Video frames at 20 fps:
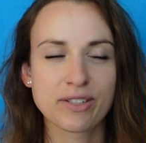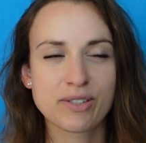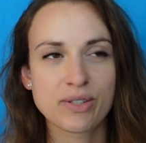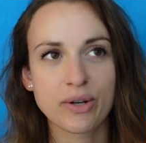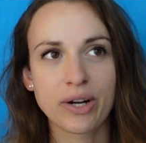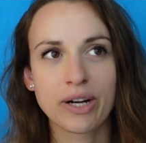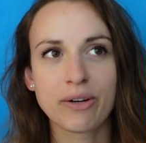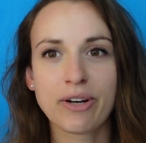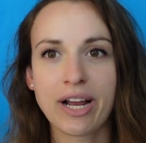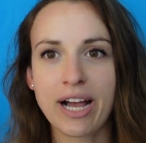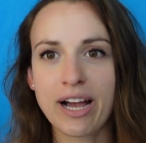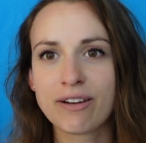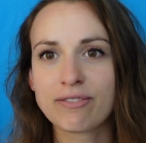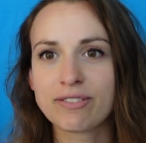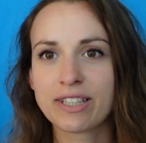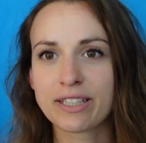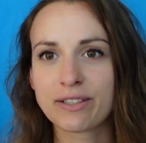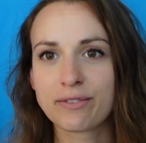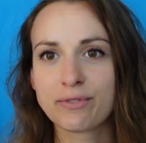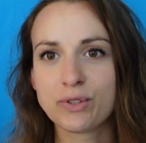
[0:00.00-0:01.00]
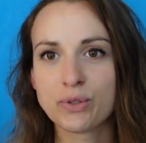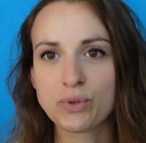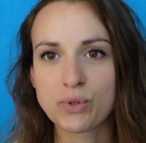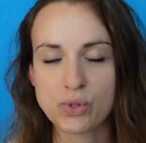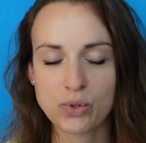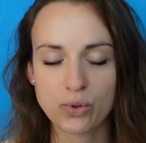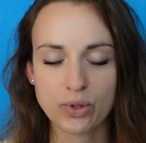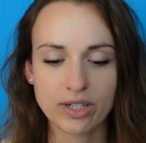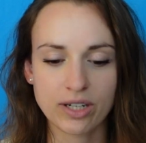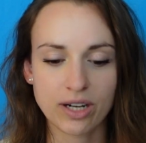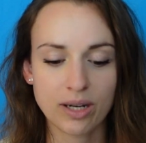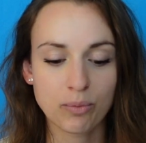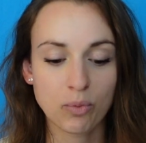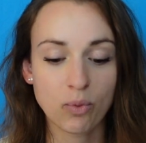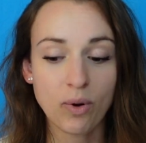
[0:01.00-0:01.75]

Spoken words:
So I would have a few stored up.